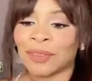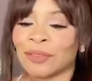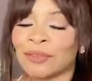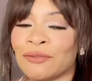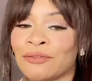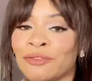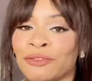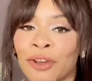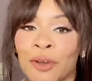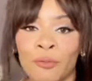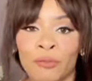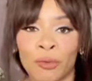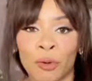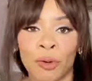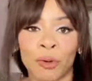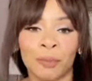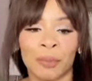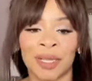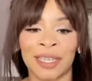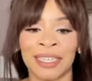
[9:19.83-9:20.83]
drum
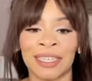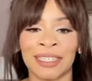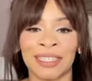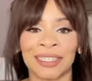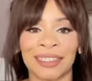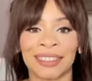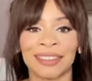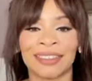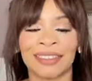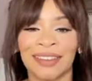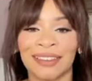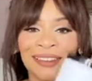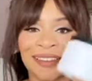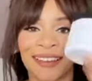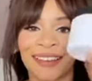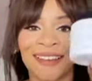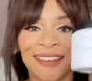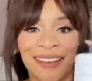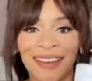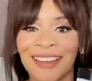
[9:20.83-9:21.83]
roll please
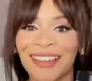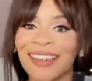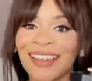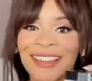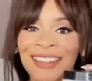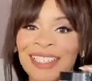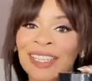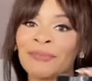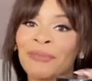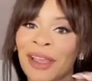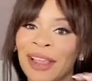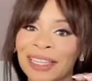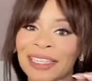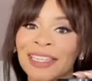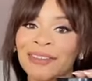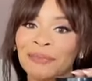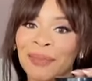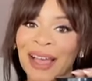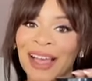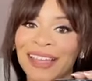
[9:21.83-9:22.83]
is the
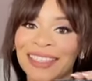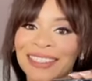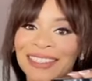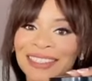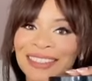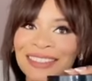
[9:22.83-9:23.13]
brightening pads